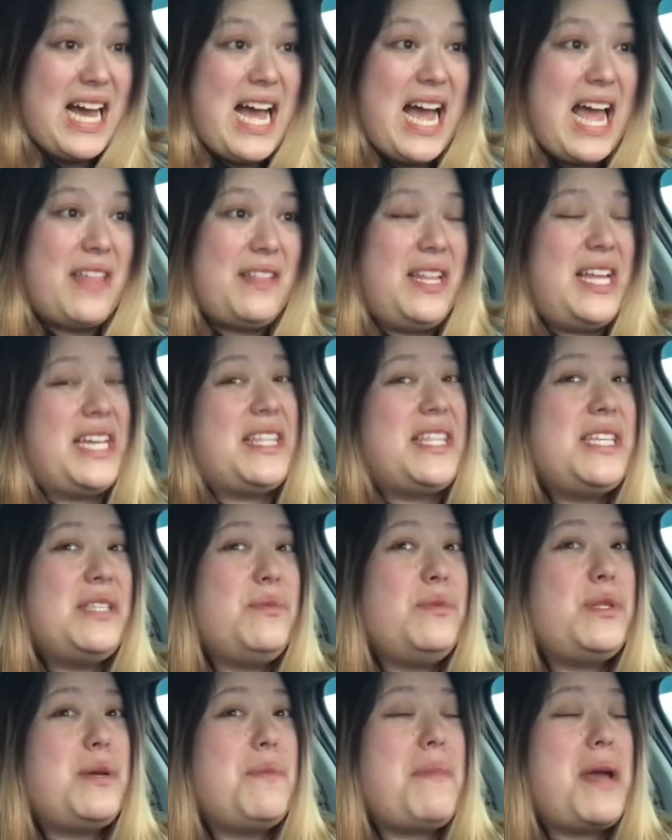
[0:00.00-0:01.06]
And like these
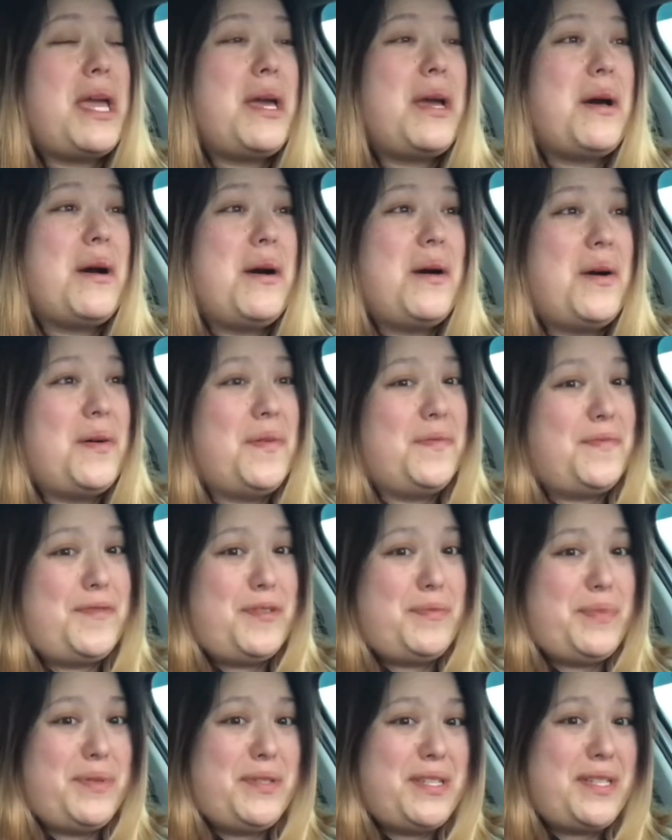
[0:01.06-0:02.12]
ones are my
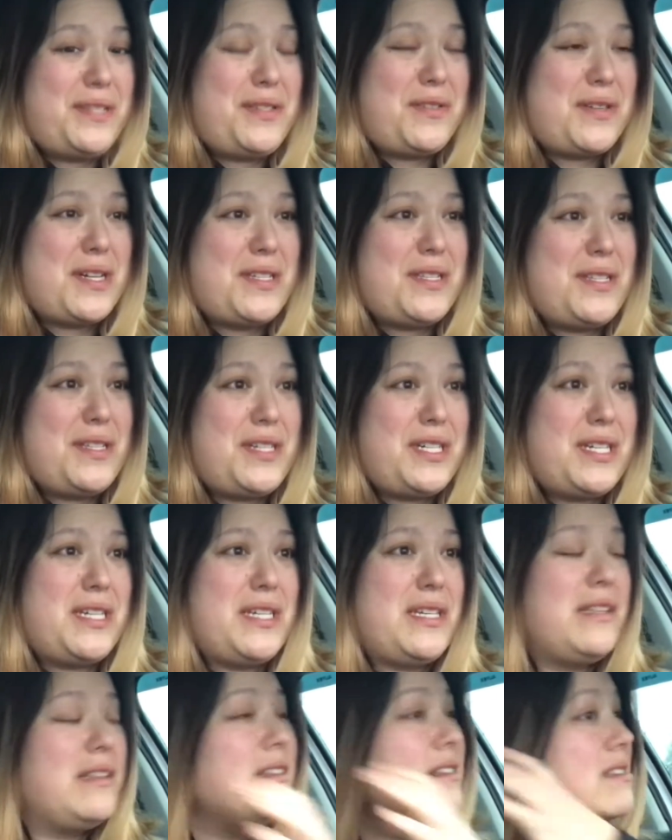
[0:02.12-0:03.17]
comfortable distressed
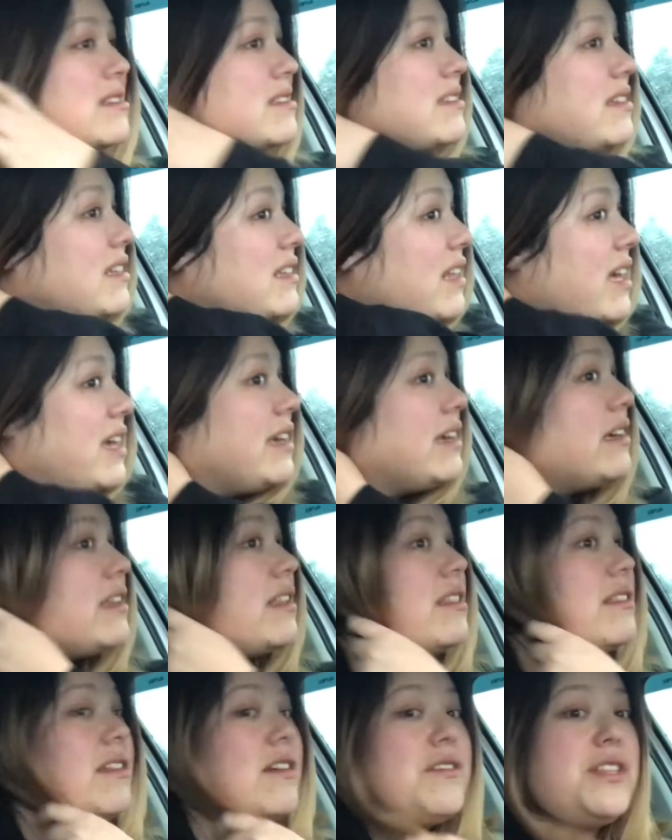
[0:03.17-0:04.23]
jeans. And like
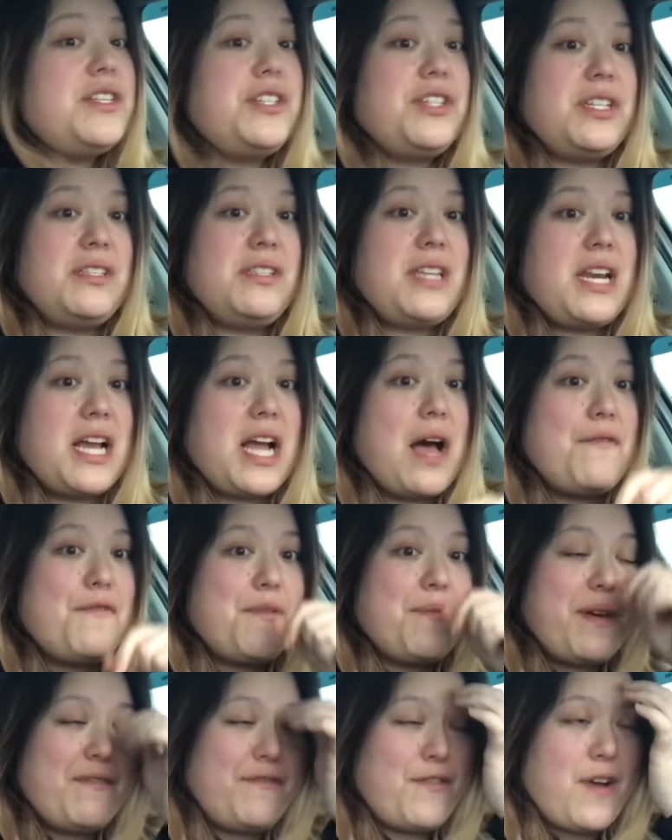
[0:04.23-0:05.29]
they're the jeans that I got
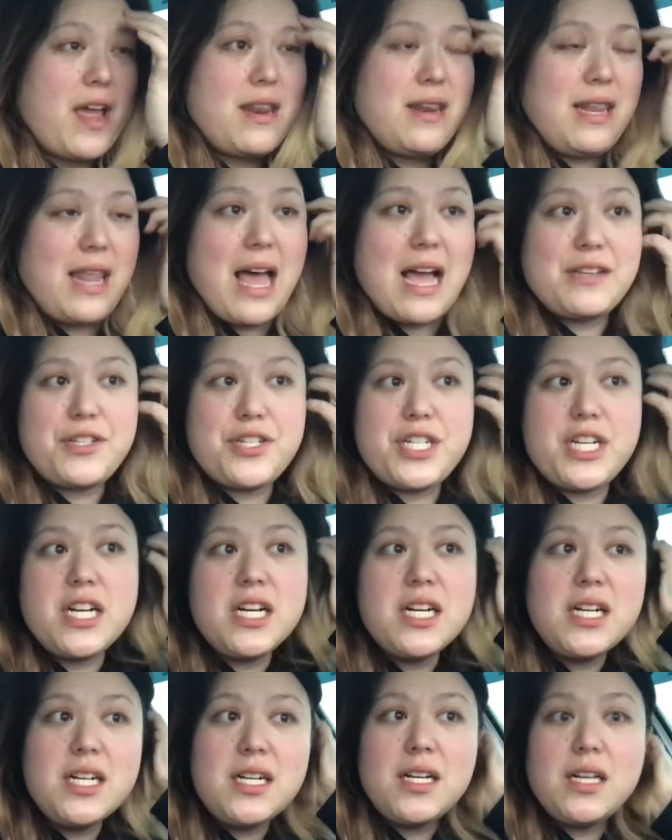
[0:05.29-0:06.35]
from my friend last year.